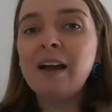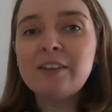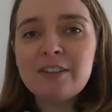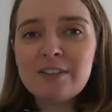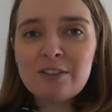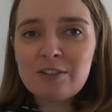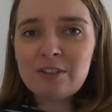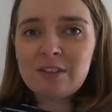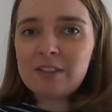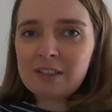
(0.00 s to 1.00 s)
And this is
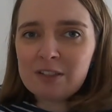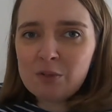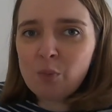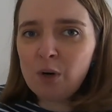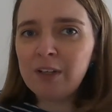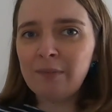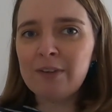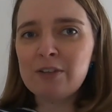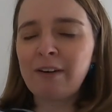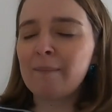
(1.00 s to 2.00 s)
just to say, working
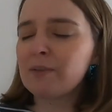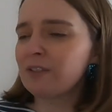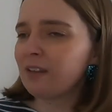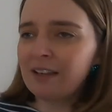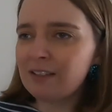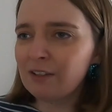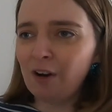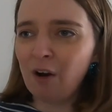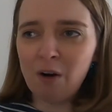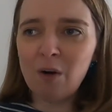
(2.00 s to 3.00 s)
with scraps isn't
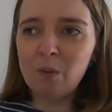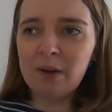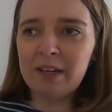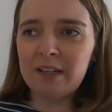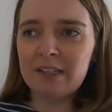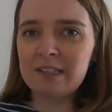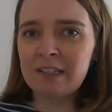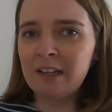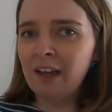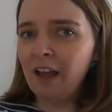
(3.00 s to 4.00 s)

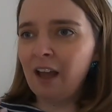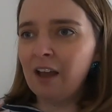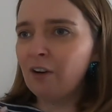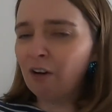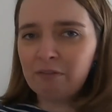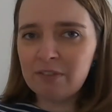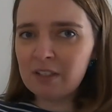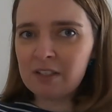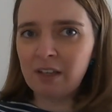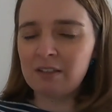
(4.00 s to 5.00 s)
always an
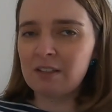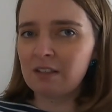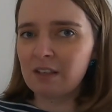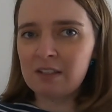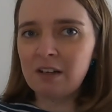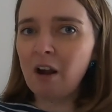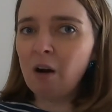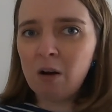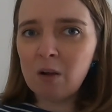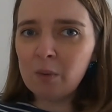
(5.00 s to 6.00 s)
obvious answer. There isn't
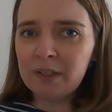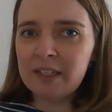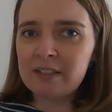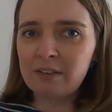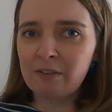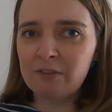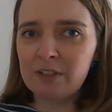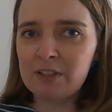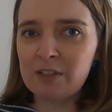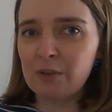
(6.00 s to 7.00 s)
always an
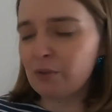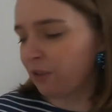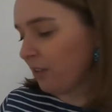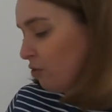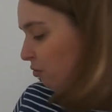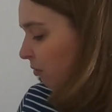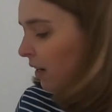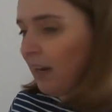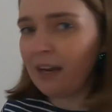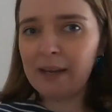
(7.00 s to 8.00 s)
obvious solution.
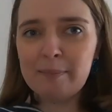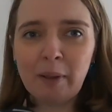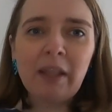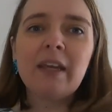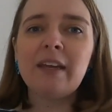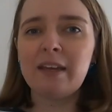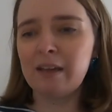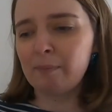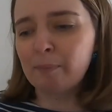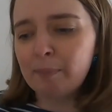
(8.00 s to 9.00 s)
Try,
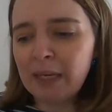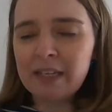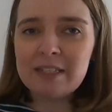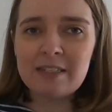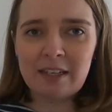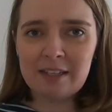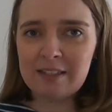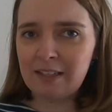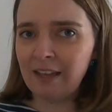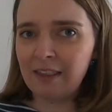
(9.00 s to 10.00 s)
play, piece things
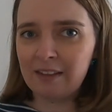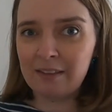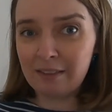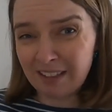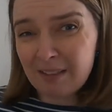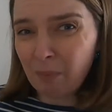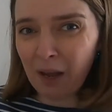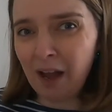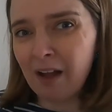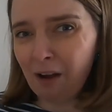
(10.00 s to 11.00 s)
together. That's
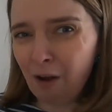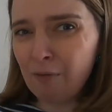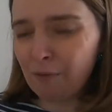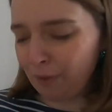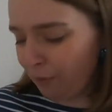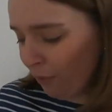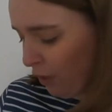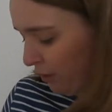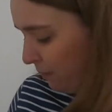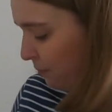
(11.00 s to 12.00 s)
part of the fun.